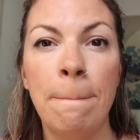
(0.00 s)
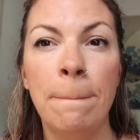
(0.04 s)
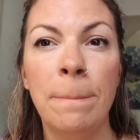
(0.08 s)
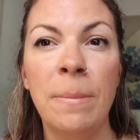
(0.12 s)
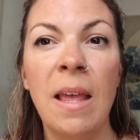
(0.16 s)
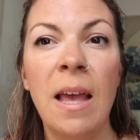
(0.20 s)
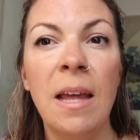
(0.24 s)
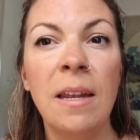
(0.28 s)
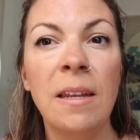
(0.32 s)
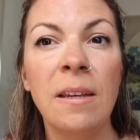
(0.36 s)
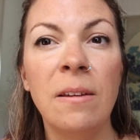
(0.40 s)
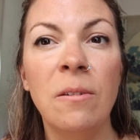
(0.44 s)

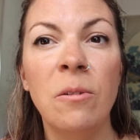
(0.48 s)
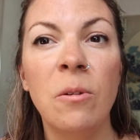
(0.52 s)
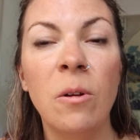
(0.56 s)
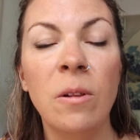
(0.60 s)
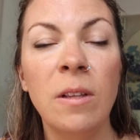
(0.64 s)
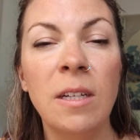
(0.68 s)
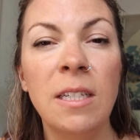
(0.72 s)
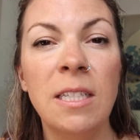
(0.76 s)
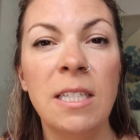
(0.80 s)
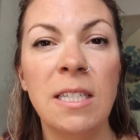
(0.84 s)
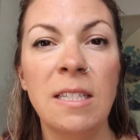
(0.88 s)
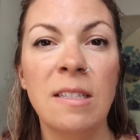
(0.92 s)
and
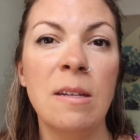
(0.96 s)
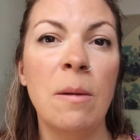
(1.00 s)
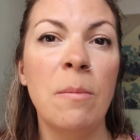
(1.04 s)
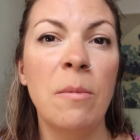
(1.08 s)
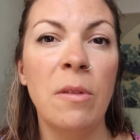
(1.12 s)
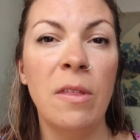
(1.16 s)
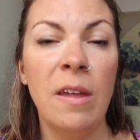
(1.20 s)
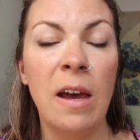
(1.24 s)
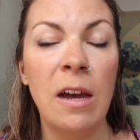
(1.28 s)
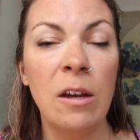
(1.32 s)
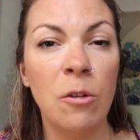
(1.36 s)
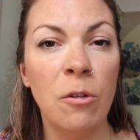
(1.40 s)
acknowledge some
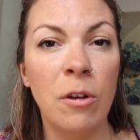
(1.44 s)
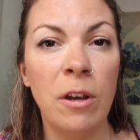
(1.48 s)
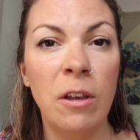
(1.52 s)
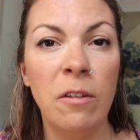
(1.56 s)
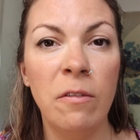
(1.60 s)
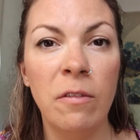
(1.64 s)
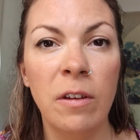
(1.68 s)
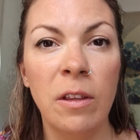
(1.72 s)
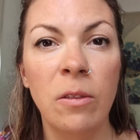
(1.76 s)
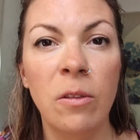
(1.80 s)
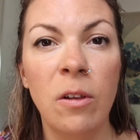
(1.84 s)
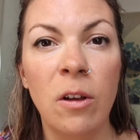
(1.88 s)
of that
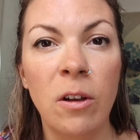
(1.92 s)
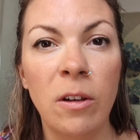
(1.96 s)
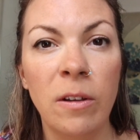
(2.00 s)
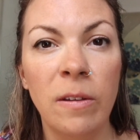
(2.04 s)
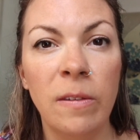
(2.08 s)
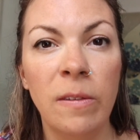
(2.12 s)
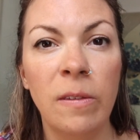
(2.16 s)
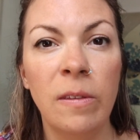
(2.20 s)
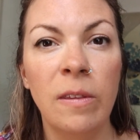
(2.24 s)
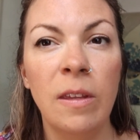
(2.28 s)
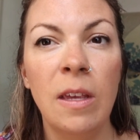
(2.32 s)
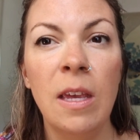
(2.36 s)
grief and
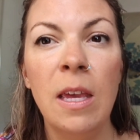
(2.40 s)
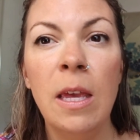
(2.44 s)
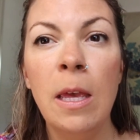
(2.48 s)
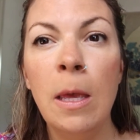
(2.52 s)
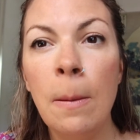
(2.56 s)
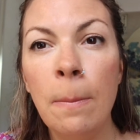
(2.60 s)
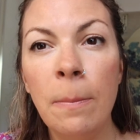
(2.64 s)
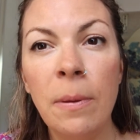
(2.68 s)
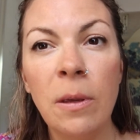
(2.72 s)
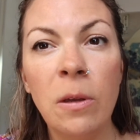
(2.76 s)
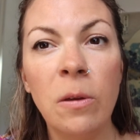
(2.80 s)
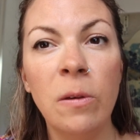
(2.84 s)
loss.
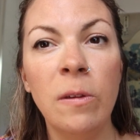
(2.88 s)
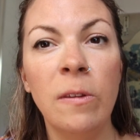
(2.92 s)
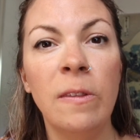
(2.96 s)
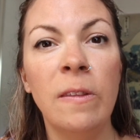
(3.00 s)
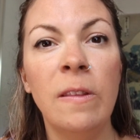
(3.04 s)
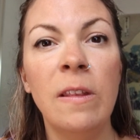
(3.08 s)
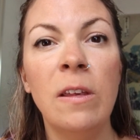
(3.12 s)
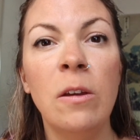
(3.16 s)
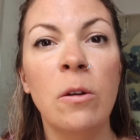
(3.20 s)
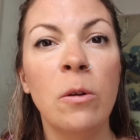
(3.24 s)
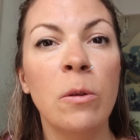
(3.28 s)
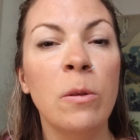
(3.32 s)
Because
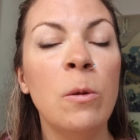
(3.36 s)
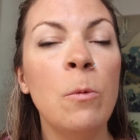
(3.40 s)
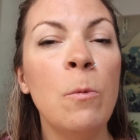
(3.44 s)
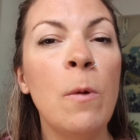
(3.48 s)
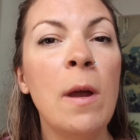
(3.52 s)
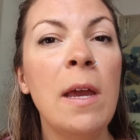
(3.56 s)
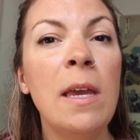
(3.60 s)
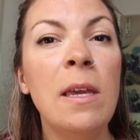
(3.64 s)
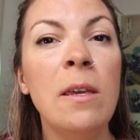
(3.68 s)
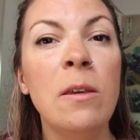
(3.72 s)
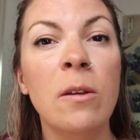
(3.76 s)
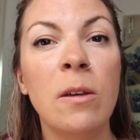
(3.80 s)
the only
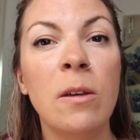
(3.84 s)
way you